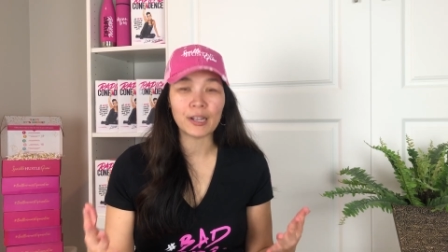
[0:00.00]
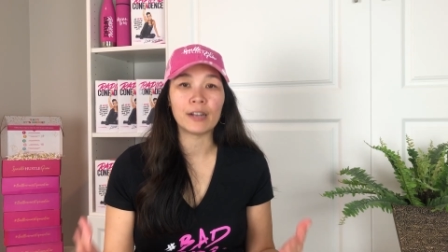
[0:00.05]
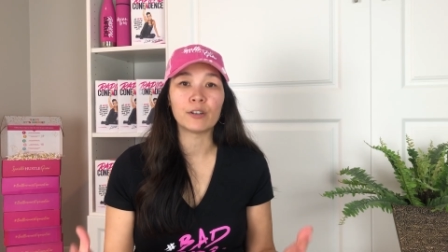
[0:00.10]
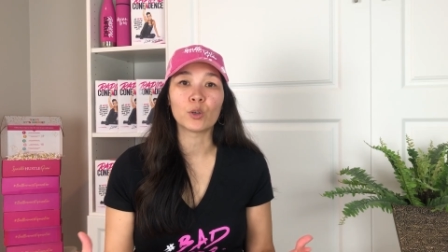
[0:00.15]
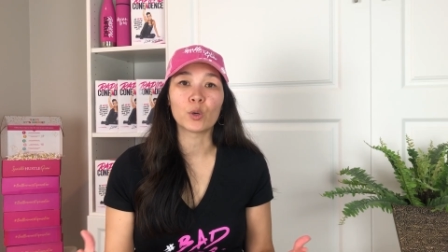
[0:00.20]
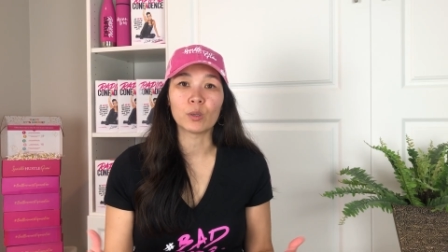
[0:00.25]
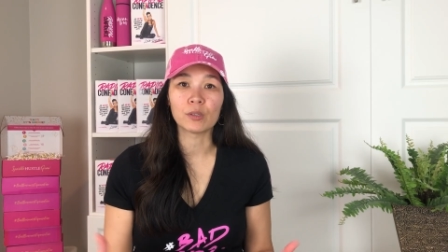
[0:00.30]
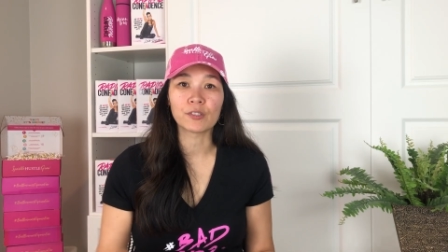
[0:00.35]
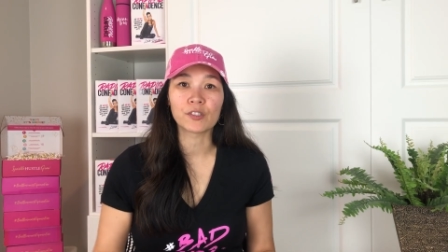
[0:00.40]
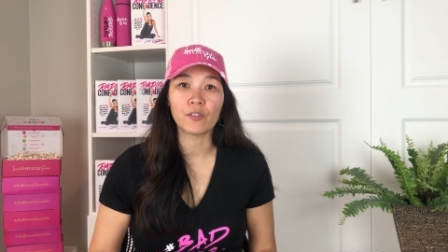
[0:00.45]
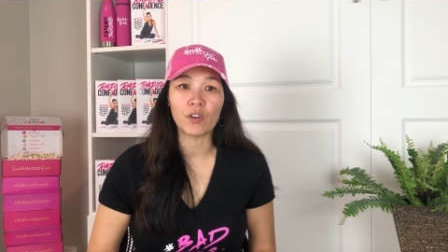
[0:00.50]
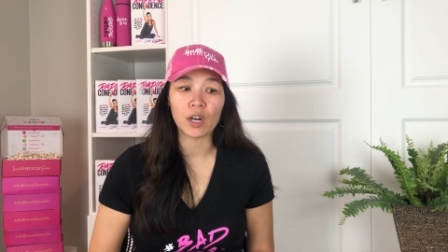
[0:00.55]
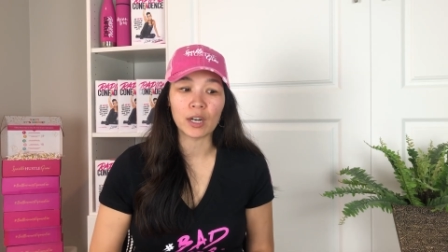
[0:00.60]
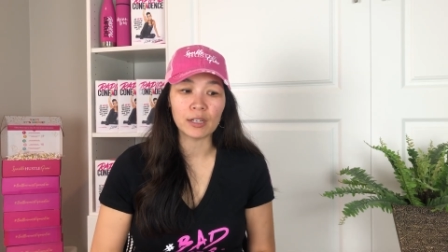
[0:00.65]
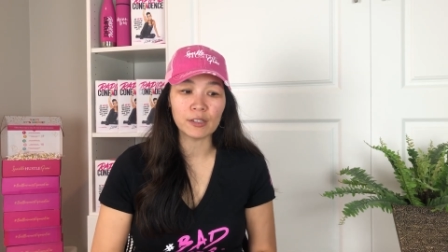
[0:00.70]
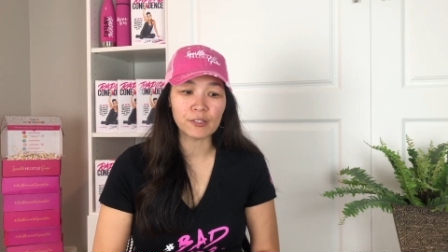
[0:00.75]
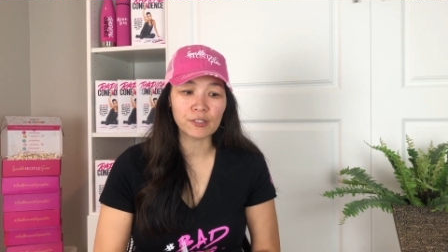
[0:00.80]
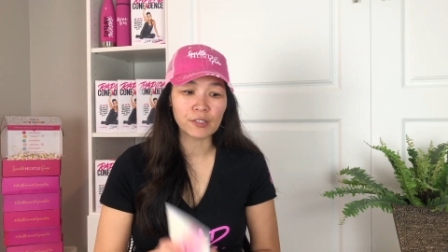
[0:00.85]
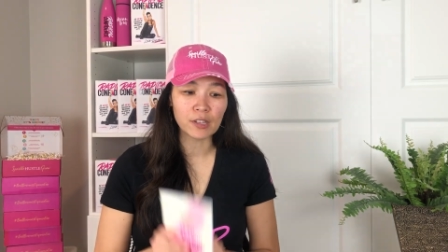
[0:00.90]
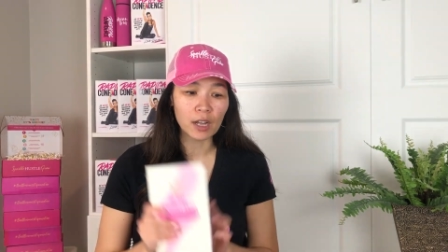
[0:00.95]
and goals of
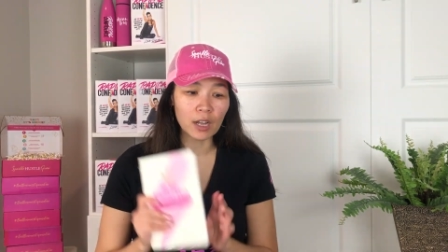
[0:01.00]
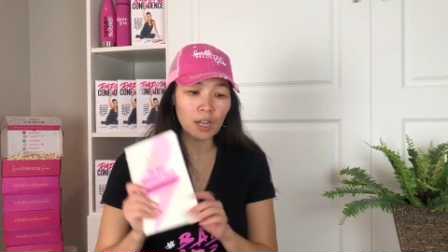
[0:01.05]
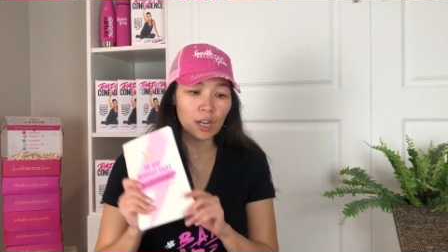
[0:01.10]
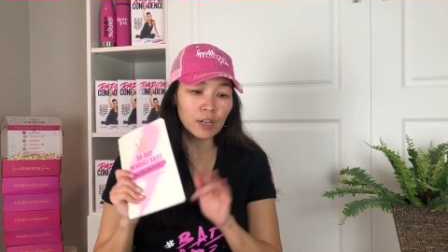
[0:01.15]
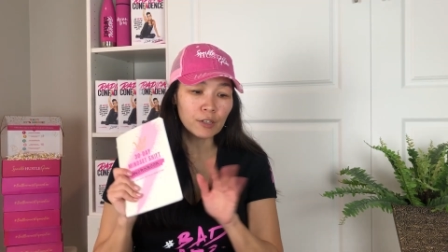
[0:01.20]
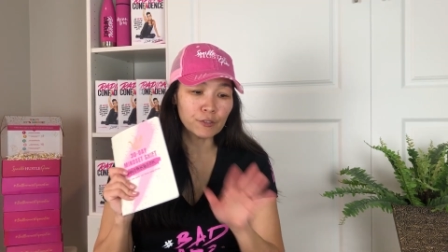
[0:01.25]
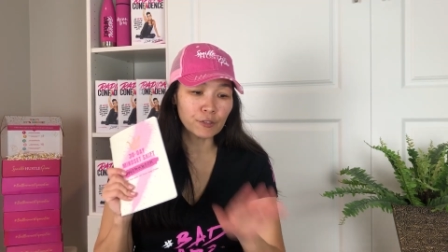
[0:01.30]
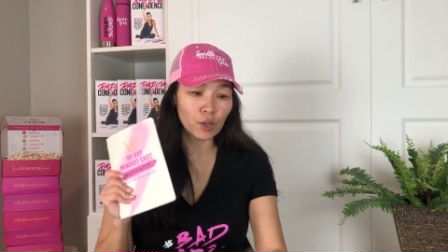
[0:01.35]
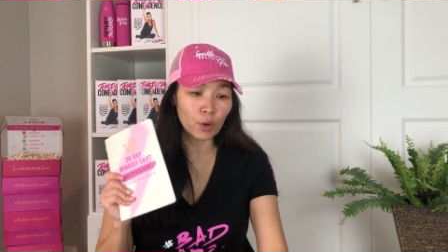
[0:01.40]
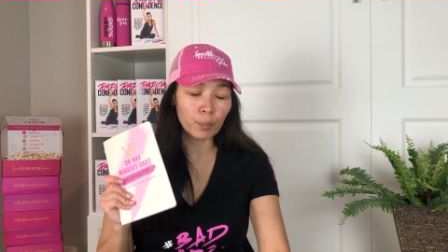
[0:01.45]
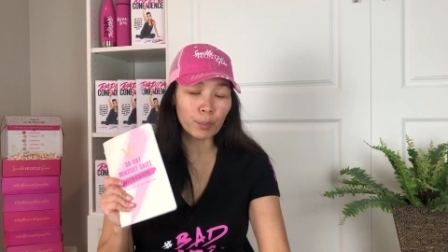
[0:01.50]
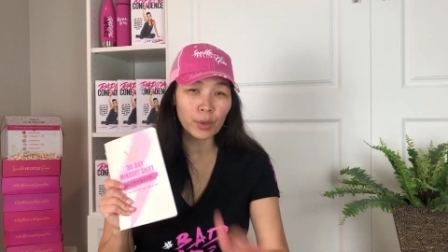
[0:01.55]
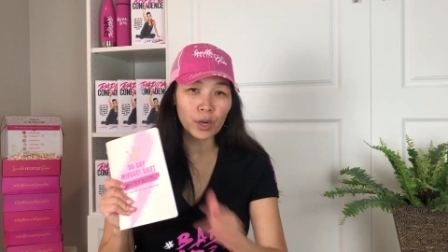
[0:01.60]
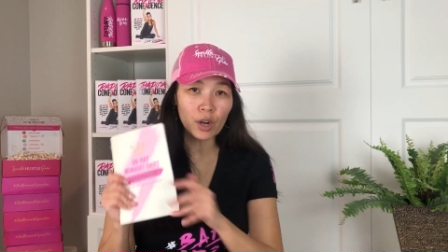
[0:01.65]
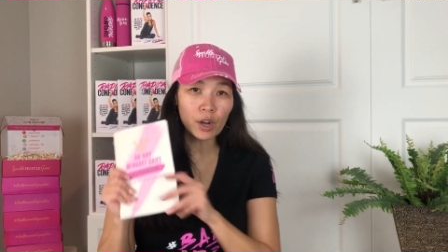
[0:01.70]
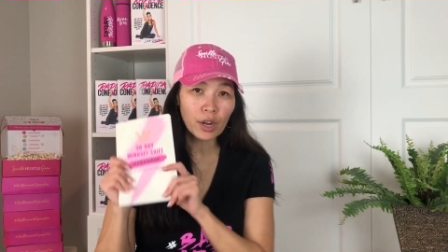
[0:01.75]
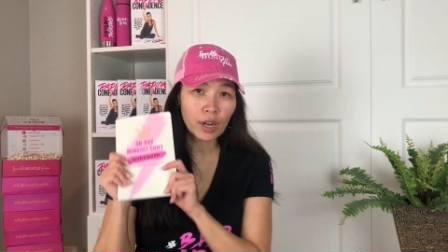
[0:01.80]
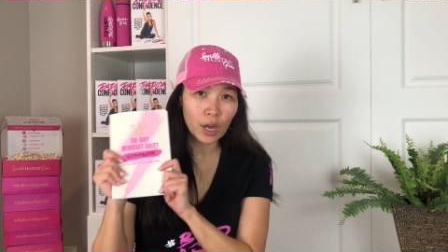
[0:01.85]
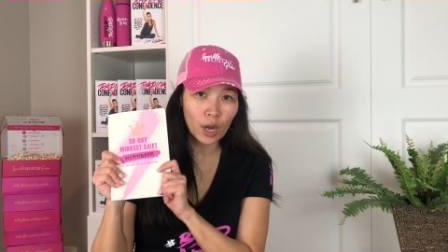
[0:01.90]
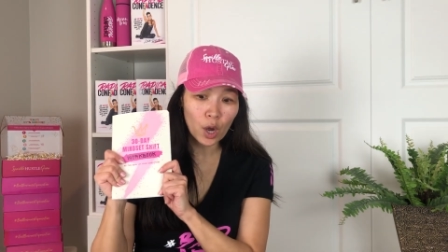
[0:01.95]
ours. So
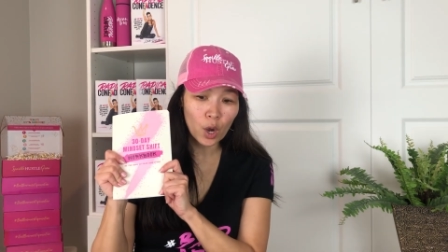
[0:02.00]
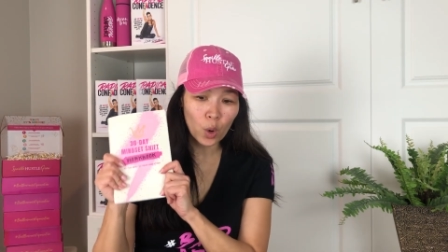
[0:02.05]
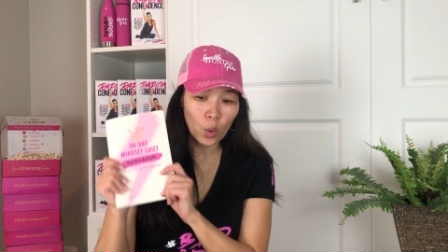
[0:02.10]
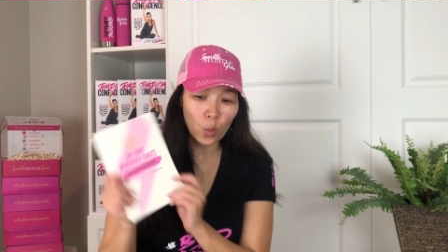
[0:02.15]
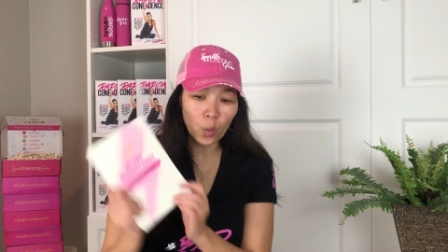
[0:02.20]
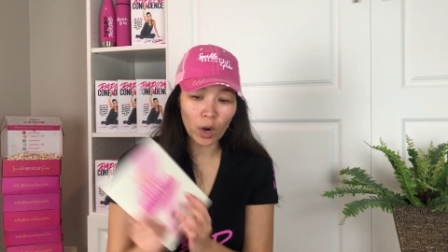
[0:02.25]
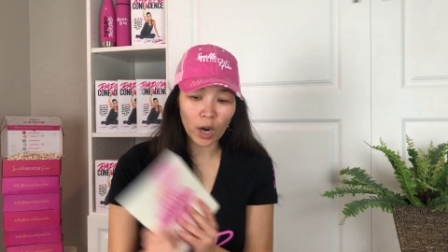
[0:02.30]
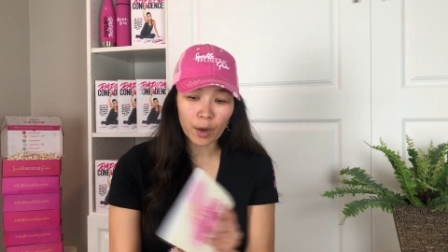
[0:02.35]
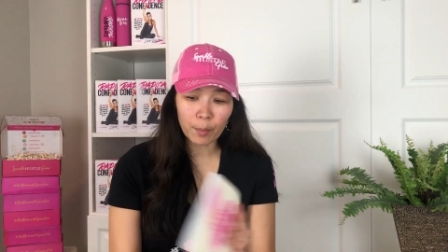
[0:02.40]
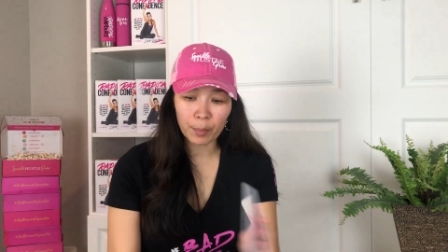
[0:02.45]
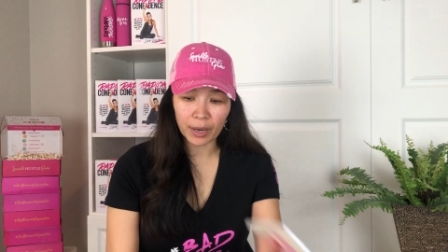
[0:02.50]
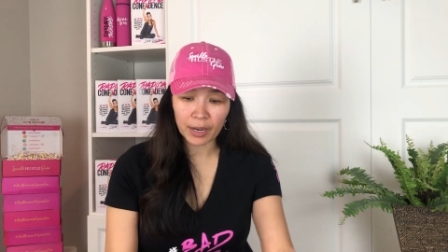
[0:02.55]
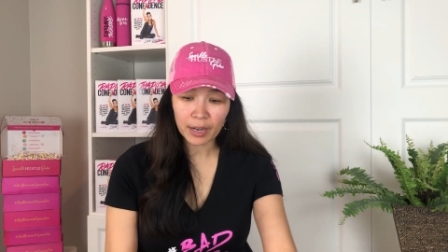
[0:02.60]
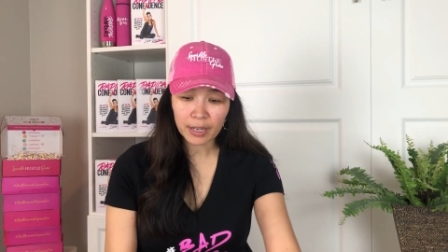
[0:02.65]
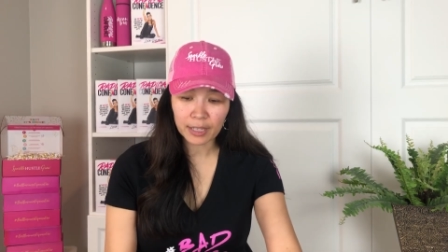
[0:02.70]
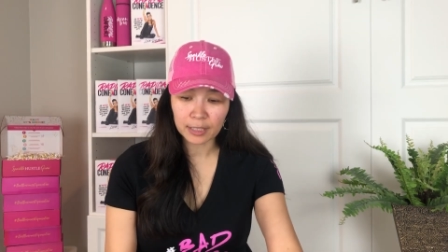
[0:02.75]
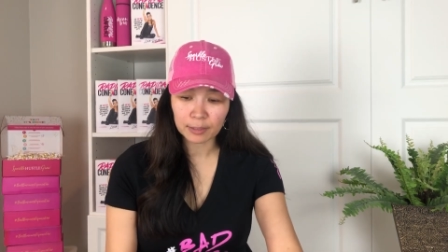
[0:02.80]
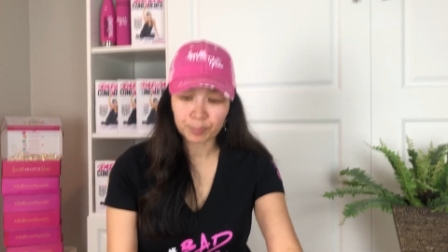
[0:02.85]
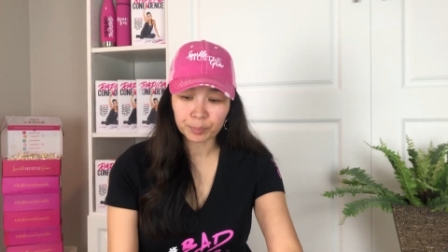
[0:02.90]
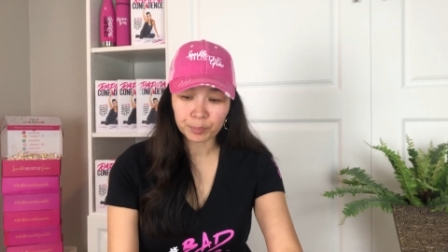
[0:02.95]
book, workbook.